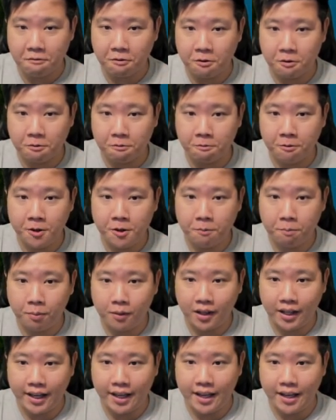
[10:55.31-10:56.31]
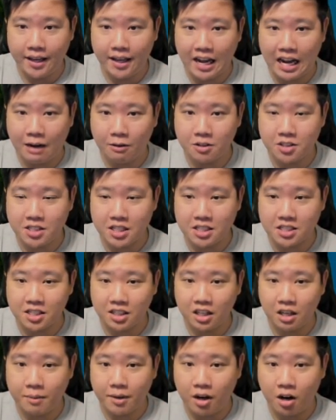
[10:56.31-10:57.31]
For the free to play, I would say it's a
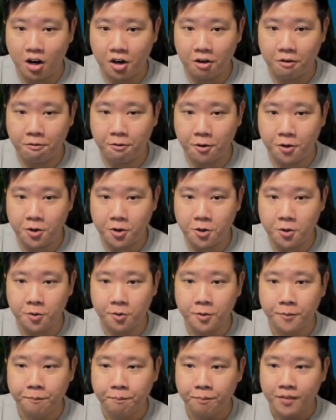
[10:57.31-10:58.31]
little bit harder for you.